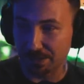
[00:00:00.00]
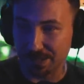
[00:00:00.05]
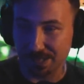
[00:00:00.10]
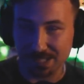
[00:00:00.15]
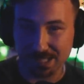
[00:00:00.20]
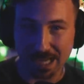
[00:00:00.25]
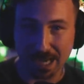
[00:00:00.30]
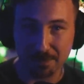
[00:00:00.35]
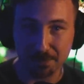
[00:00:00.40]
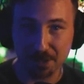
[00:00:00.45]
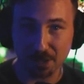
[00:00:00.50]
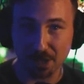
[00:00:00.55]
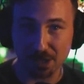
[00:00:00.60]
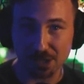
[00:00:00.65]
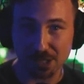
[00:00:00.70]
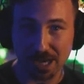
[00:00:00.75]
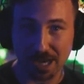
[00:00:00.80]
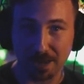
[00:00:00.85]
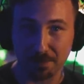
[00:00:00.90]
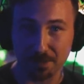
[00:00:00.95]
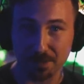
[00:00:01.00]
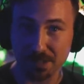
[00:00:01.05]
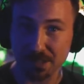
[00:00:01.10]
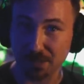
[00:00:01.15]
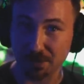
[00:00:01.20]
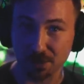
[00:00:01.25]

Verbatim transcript: the sabotage happens.